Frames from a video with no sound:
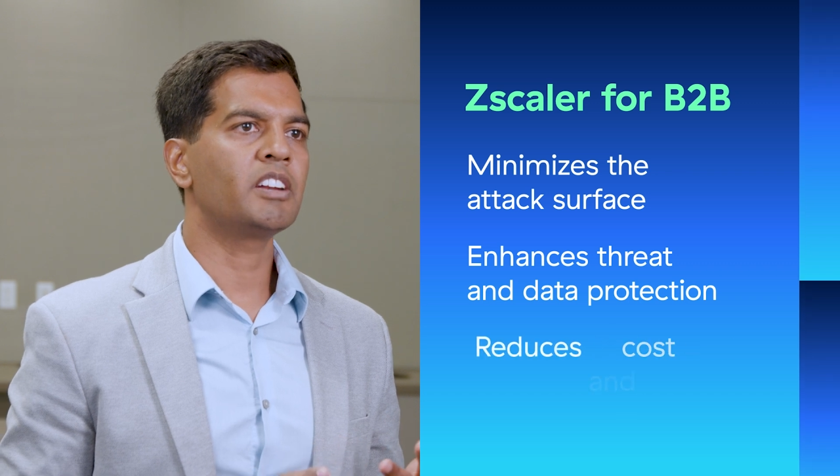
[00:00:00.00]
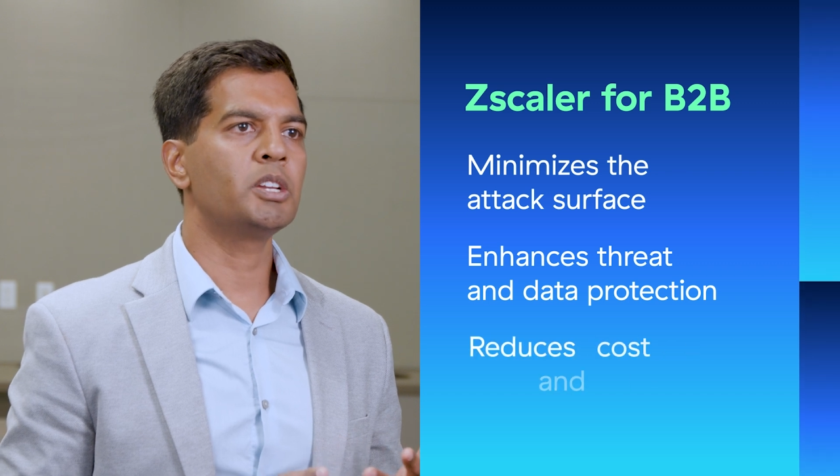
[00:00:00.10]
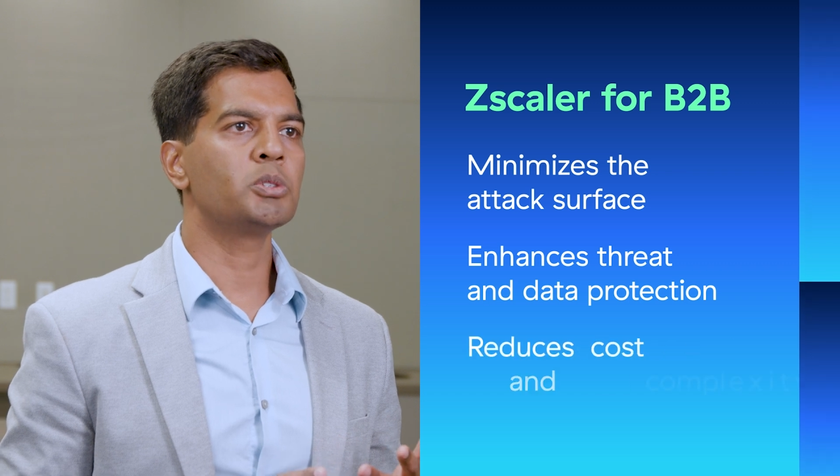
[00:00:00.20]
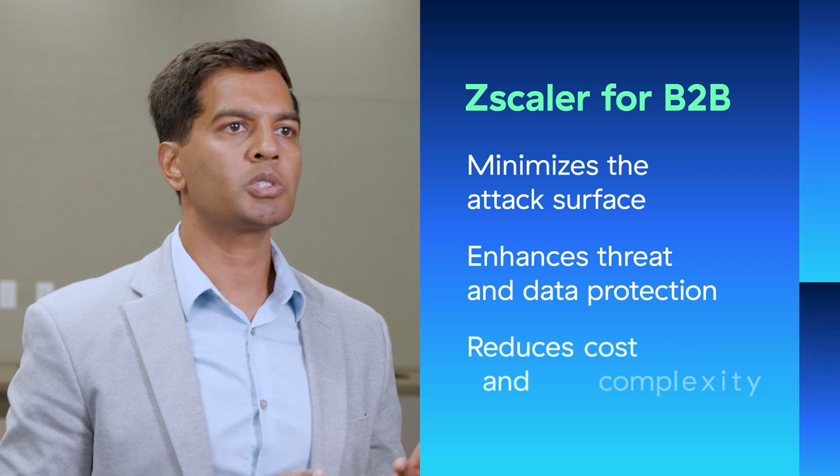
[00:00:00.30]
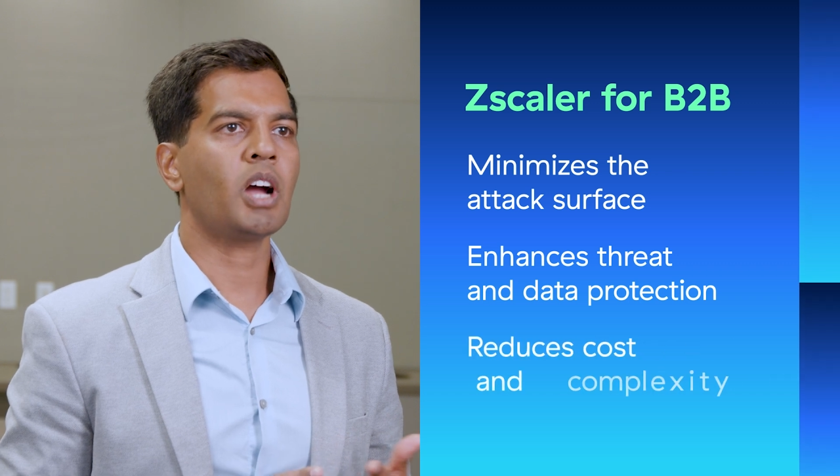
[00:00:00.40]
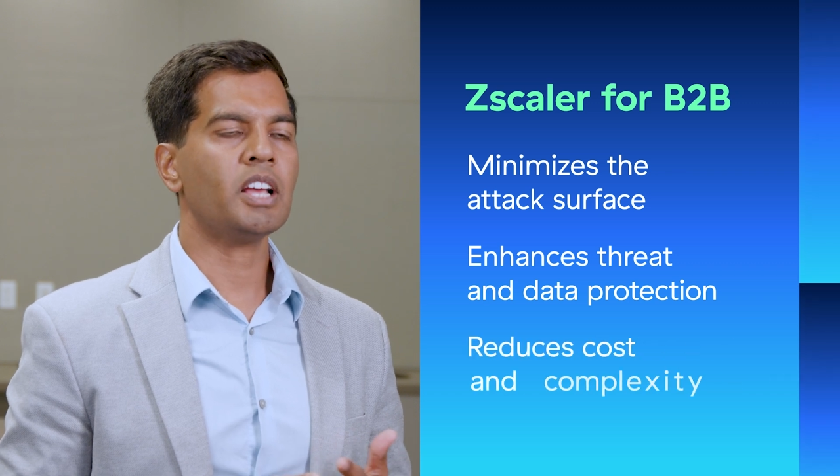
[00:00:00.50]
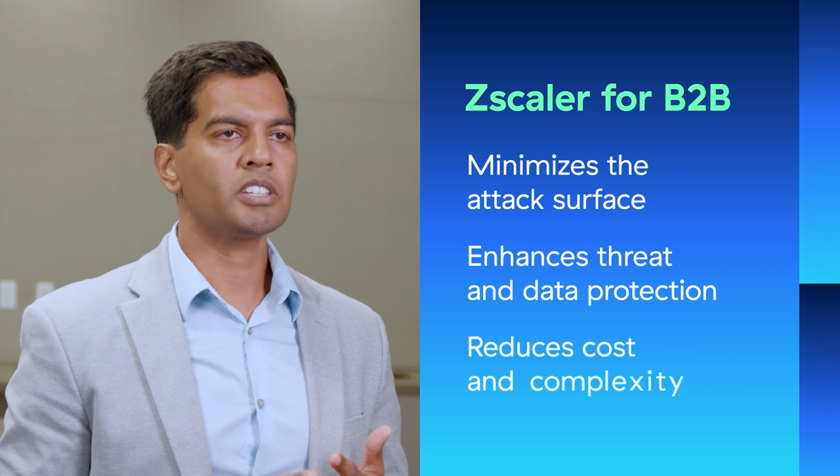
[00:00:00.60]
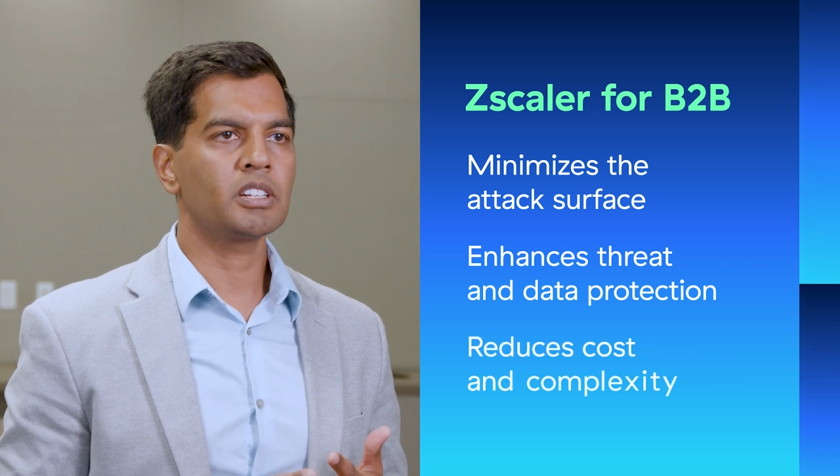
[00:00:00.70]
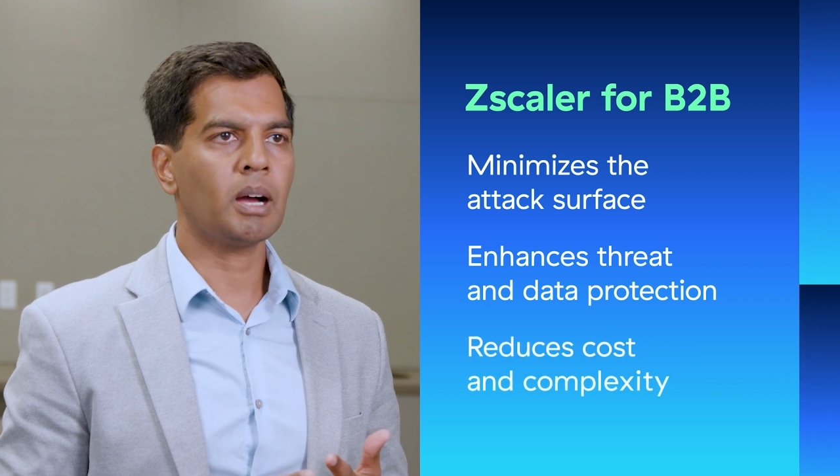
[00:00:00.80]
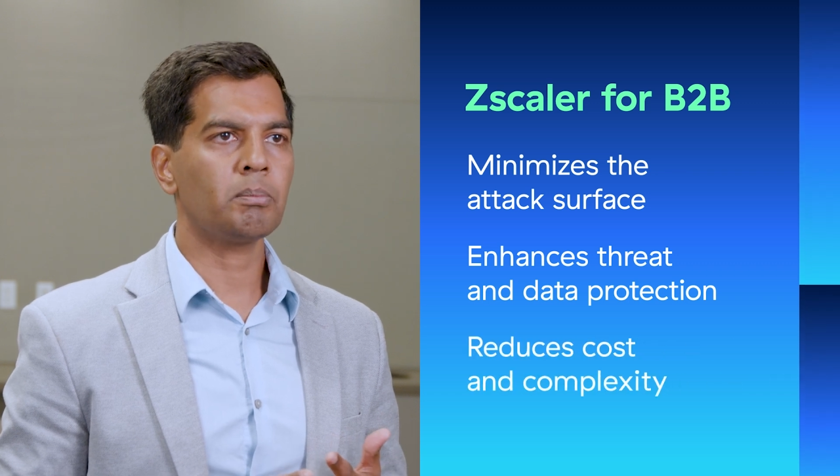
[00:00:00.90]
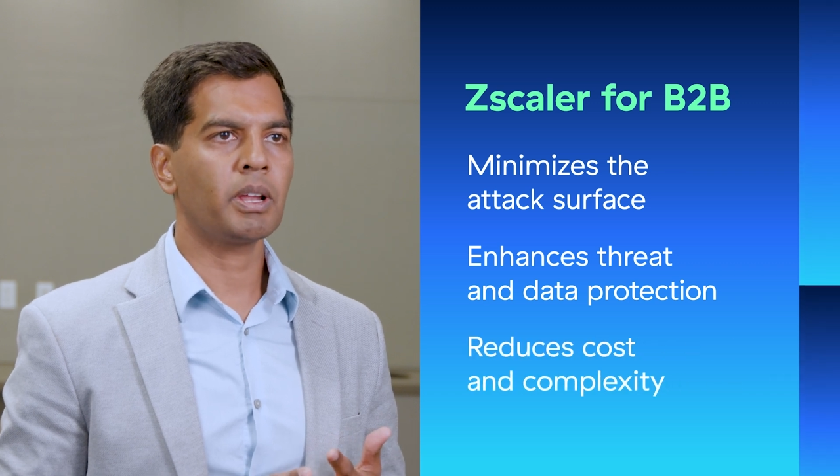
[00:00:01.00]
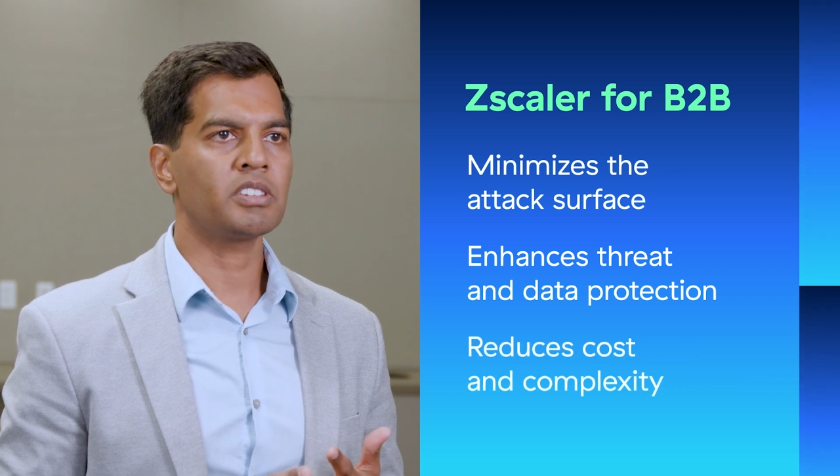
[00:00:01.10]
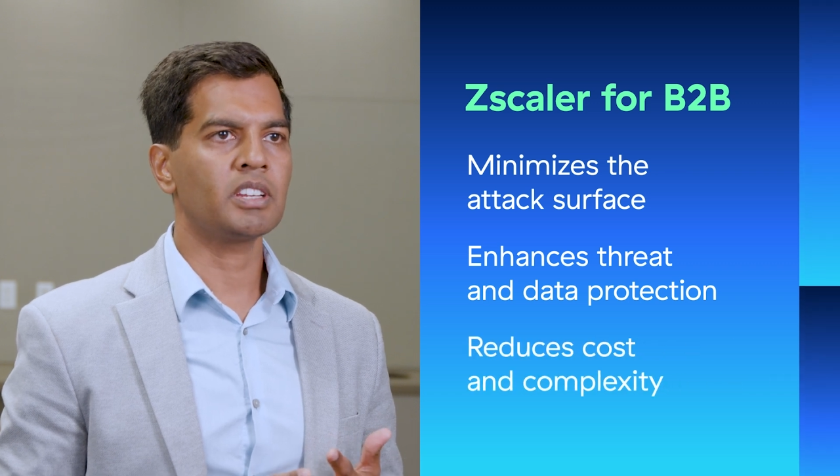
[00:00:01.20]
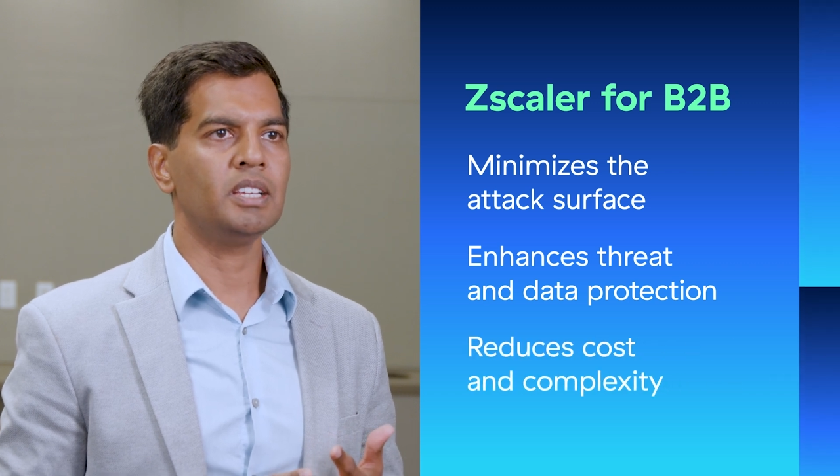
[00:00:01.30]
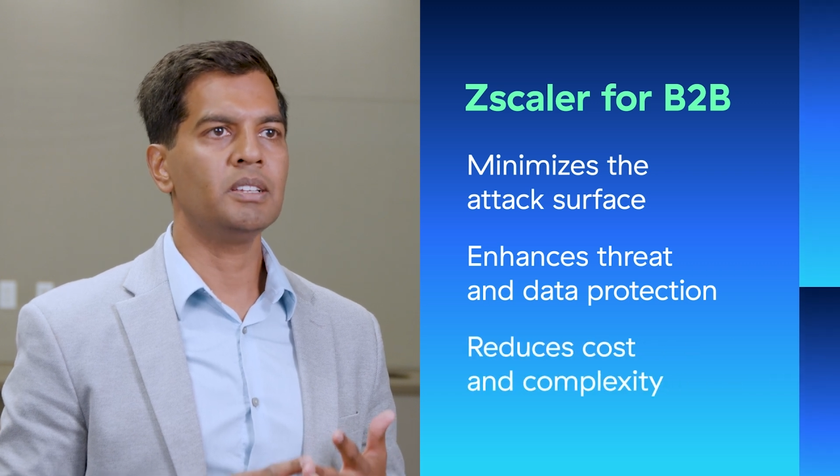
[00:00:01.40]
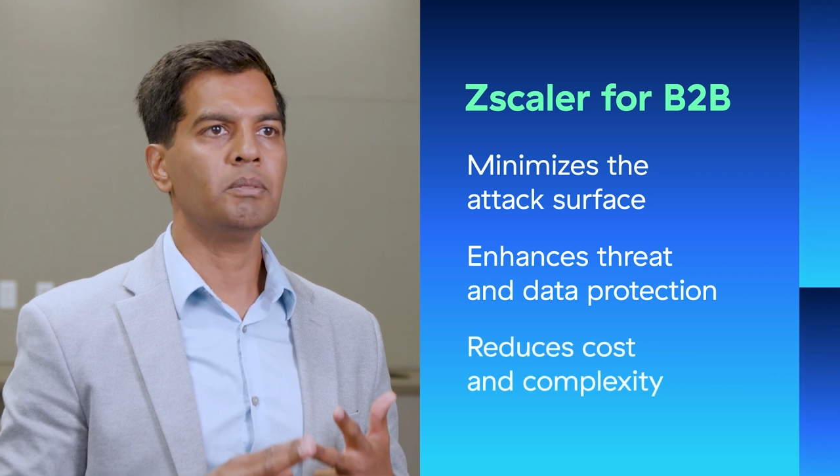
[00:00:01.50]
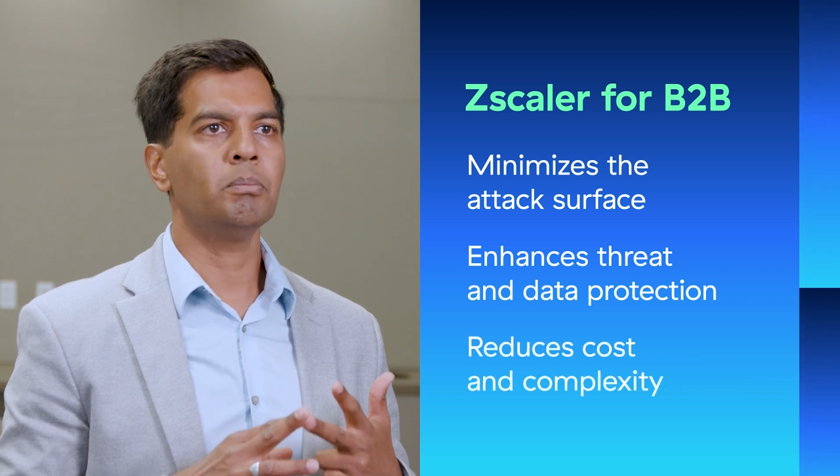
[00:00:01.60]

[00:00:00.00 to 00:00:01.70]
reduce cost and complexity